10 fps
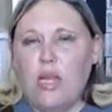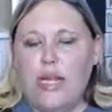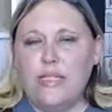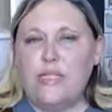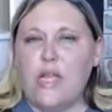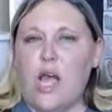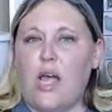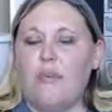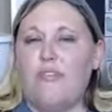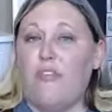easy
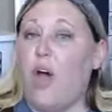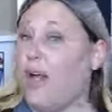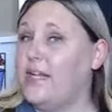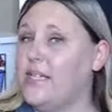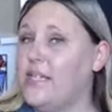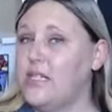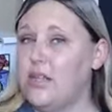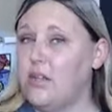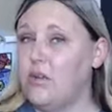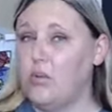time
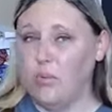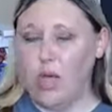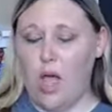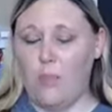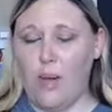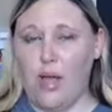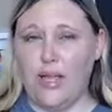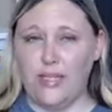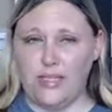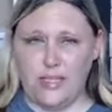finding
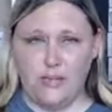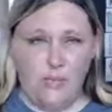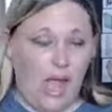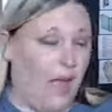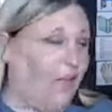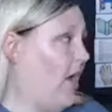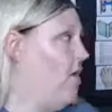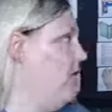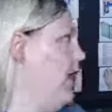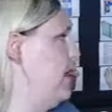buckets. I
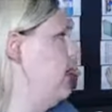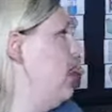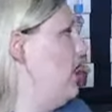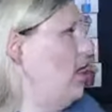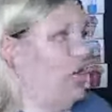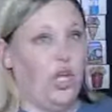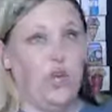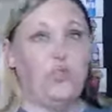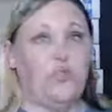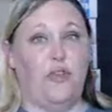found like a
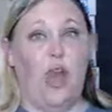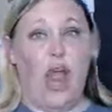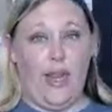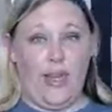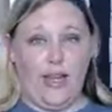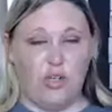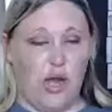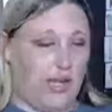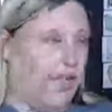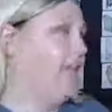huge variety. I tried to